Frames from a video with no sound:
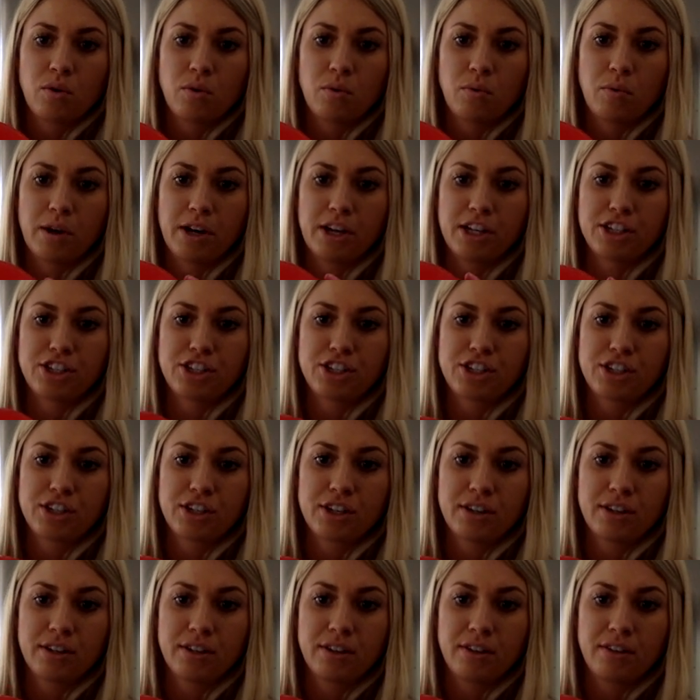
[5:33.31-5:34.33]

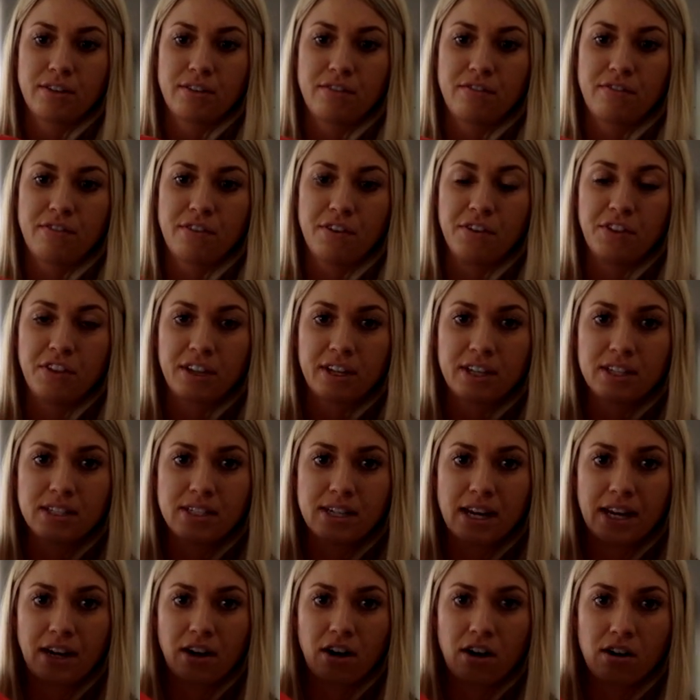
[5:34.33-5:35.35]
which filled the
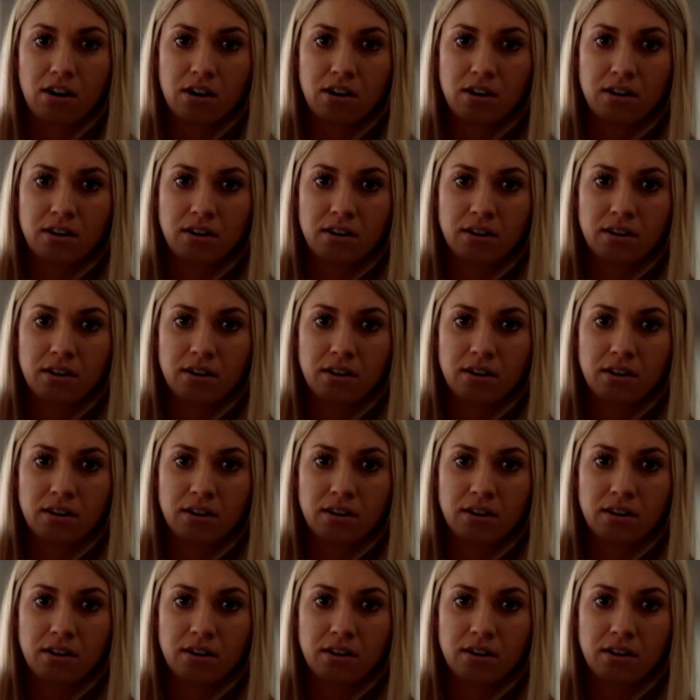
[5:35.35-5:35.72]
container.